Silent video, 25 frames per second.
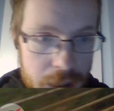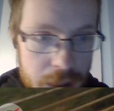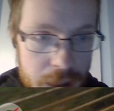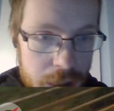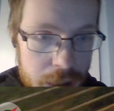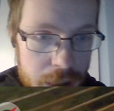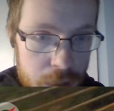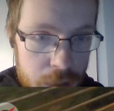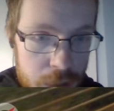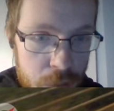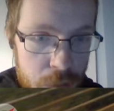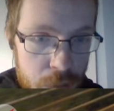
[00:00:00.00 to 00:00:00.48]

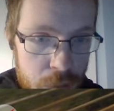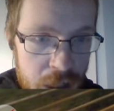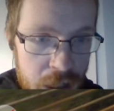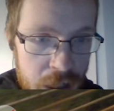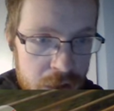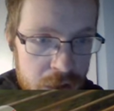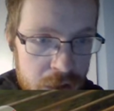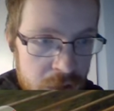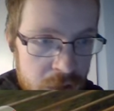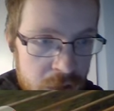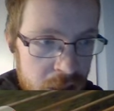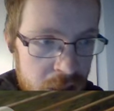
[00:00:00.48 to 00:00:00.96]
Pretty
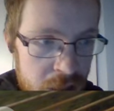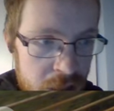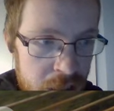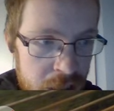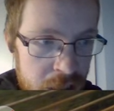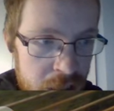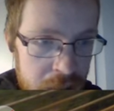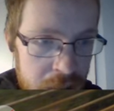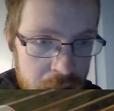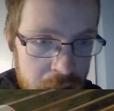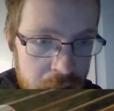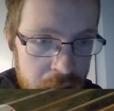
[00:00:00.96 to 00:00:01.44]
green,
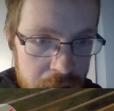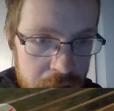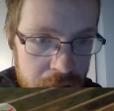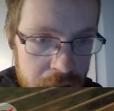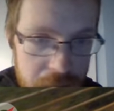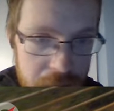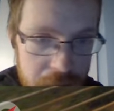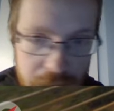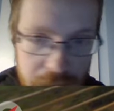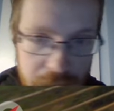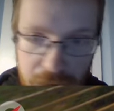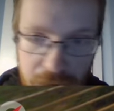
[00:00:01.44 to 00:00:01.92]

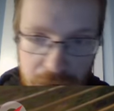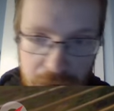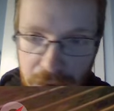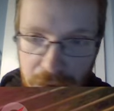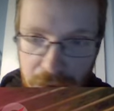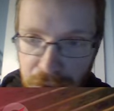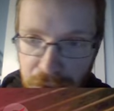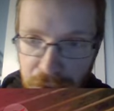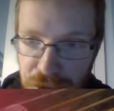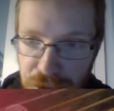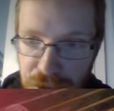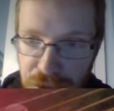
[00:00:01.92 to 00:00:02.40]

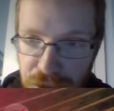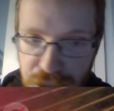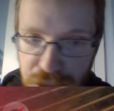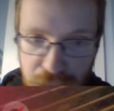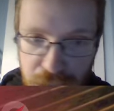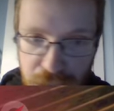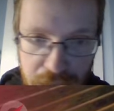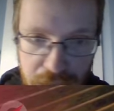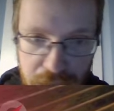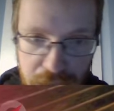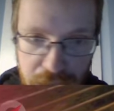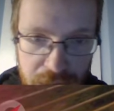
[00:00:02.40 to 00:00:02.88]
lush
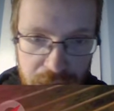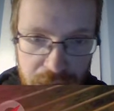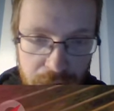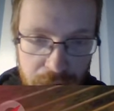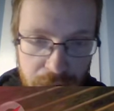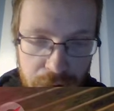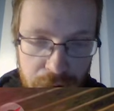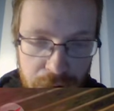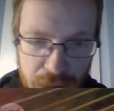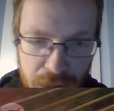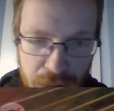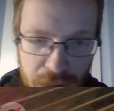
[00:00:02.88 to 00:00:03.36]
hills.
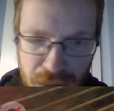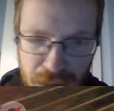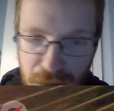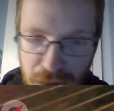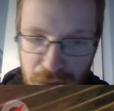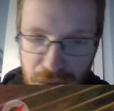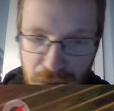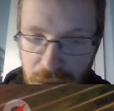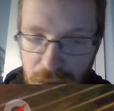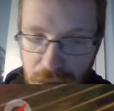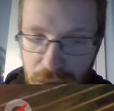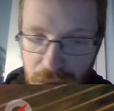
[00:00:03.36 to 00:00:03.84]
I,
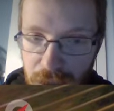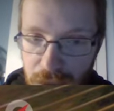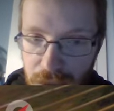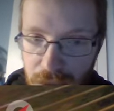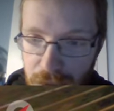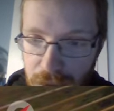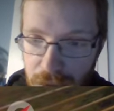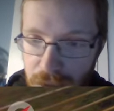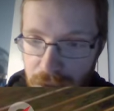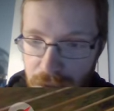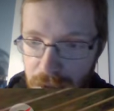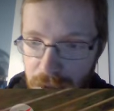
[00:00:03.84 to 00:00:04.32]

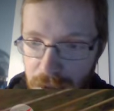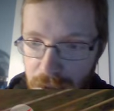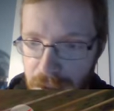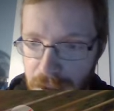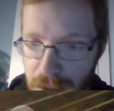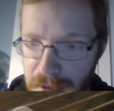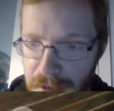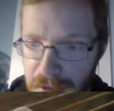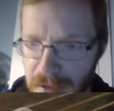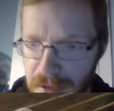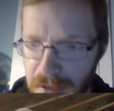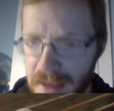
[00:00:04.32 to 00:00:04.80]
I don't
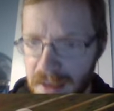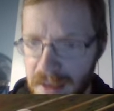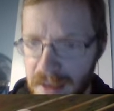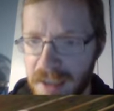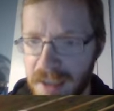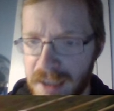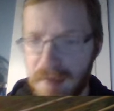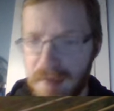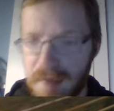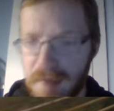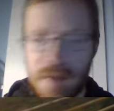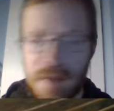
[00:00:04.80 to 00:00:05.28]
think I
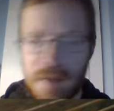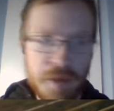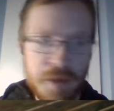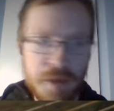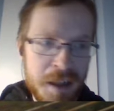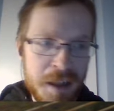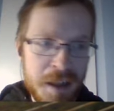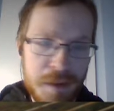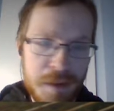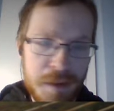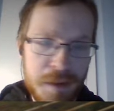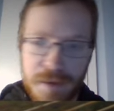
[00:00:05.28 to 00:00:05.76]
stray
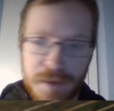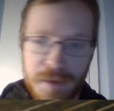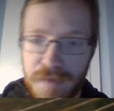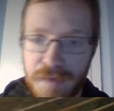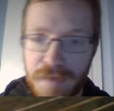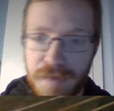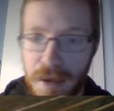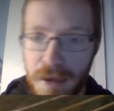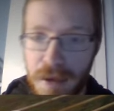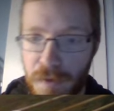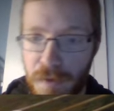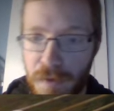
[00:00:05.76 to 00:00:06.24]
too far
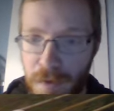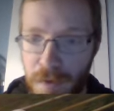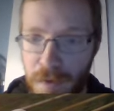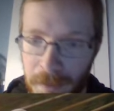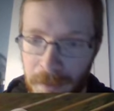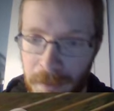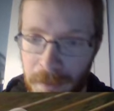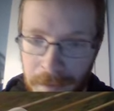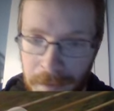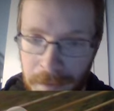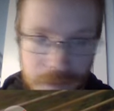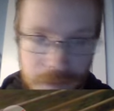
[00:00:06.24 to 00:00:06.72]
from
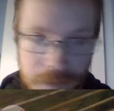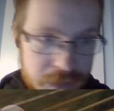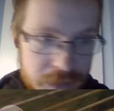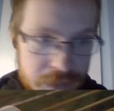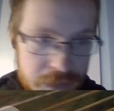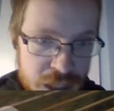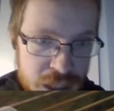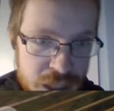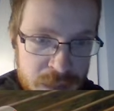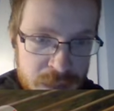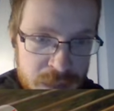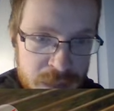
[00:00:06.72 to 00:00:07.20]

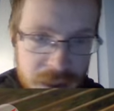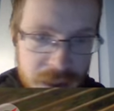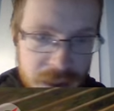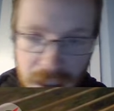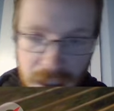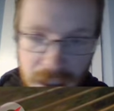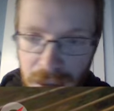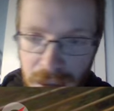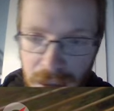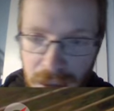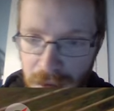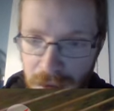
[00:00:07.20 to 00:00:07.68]
Joburg here.
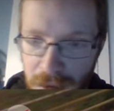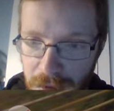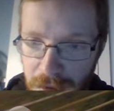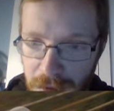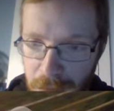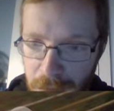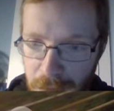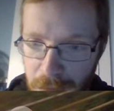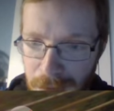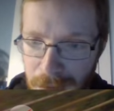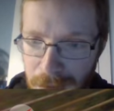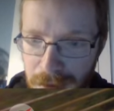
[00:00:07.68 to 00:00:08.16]
Maybe I
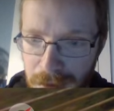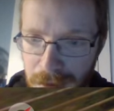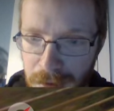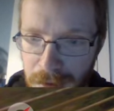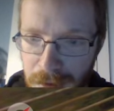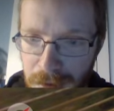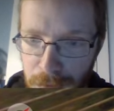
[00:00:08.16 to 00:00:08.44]
go